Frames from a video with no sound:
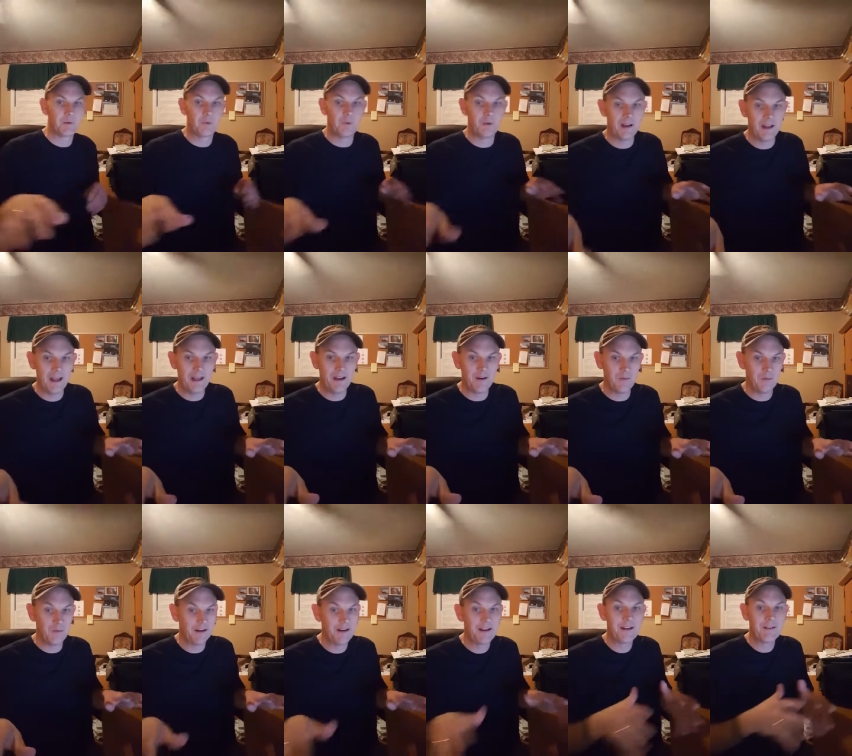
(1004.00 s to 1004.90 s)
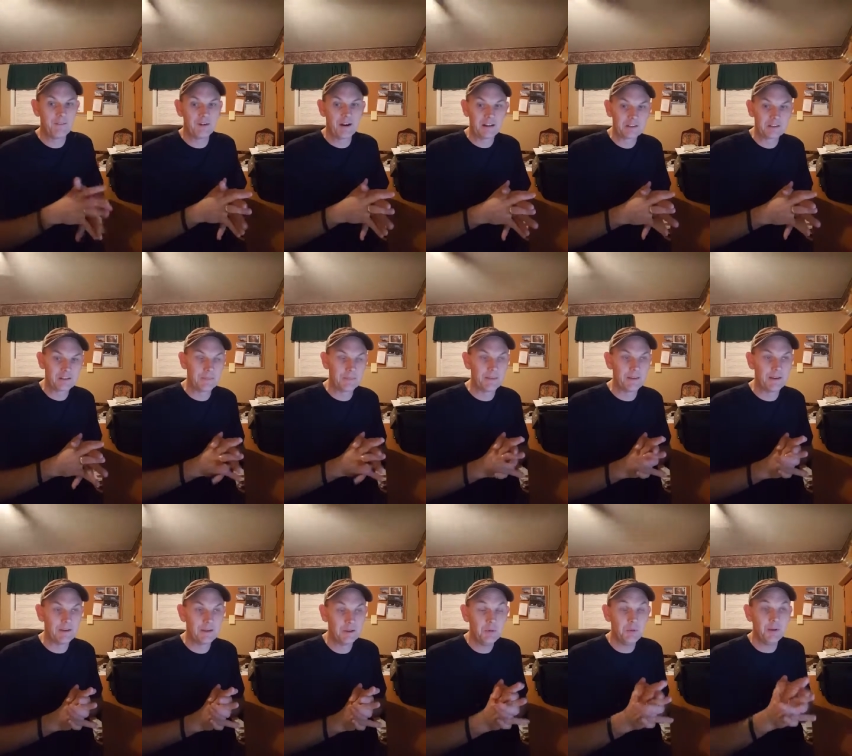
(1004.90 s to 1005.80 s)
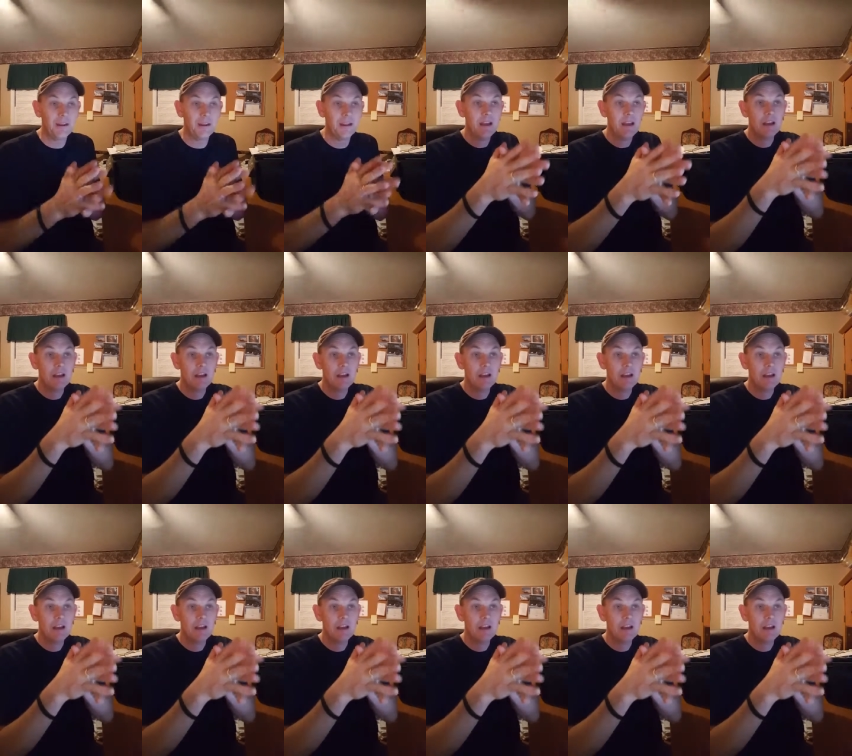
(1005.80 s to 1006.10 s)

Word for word: whatever I should have been doing.